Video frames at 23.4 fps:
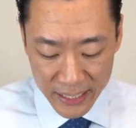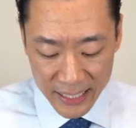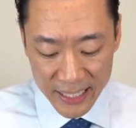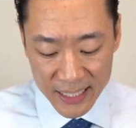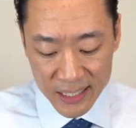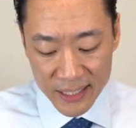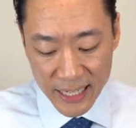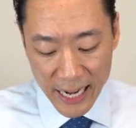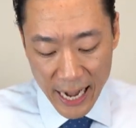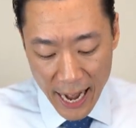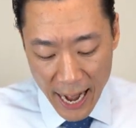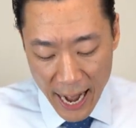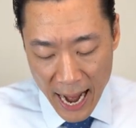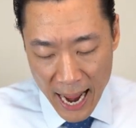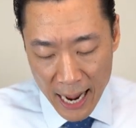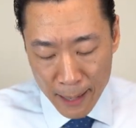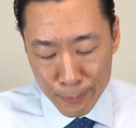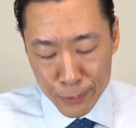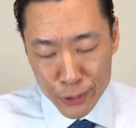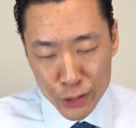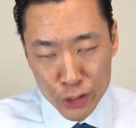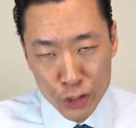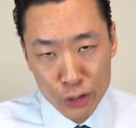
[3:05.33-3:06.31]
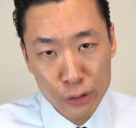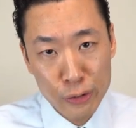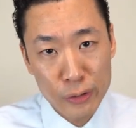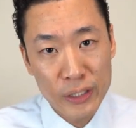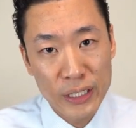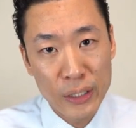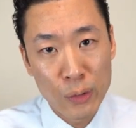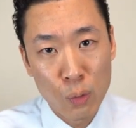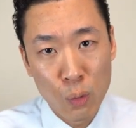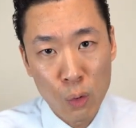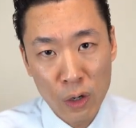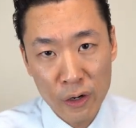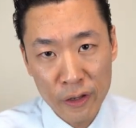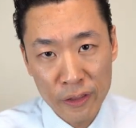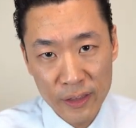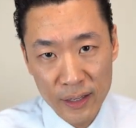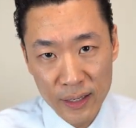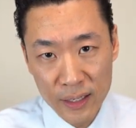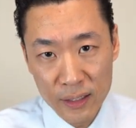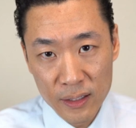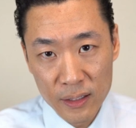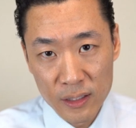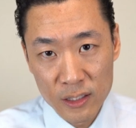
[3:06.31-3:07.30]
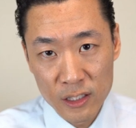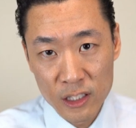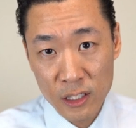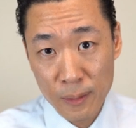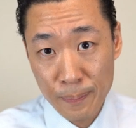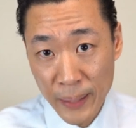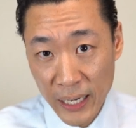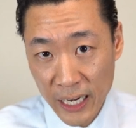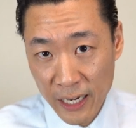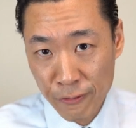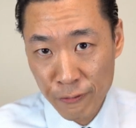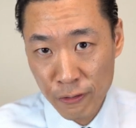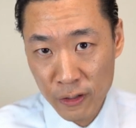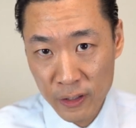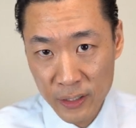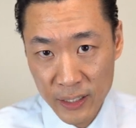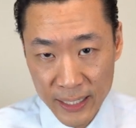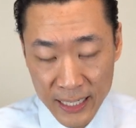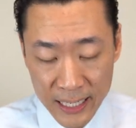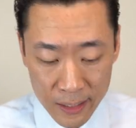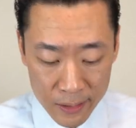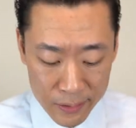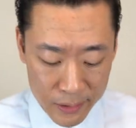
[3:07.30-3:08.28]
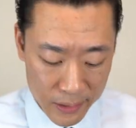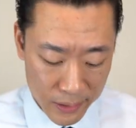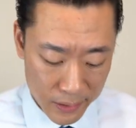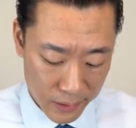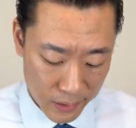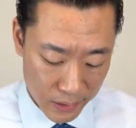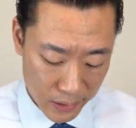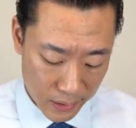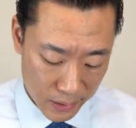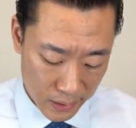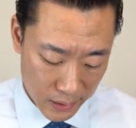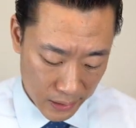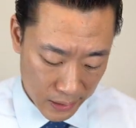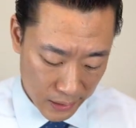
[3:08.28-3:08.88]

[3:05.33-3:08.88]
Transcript: it is absolutely worth it to pay for an accountant.